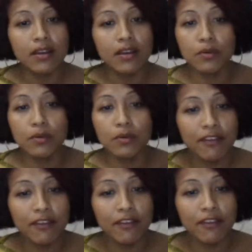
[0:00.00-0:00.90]
we
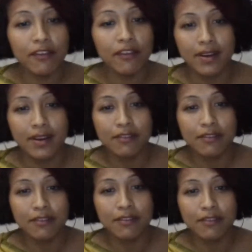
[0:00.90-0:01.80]
love you
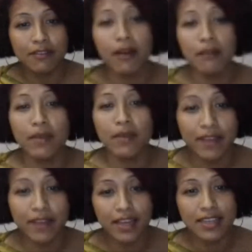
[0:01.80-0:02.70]
from the Department
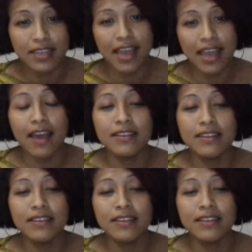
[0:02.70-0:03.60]
of English.
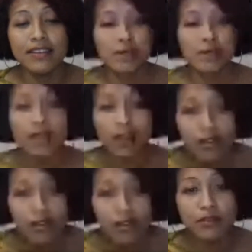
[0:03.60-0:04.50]
And yes, we'll
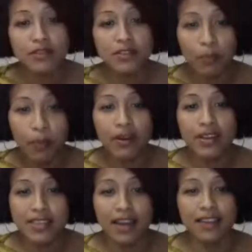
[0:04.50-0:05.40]
continue to
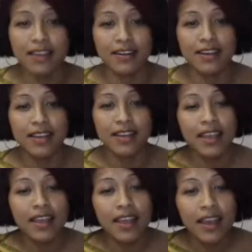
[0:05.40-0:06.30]
support each other.
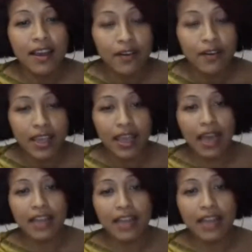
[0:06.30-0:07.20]
Okay,
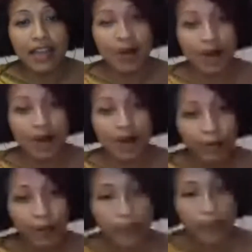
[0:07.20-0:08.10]
and so I
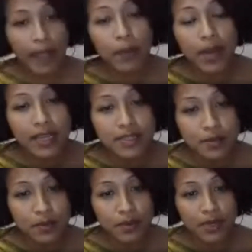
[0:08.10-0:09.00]
would like
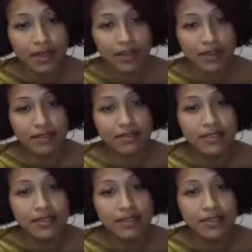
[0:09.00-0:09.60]
to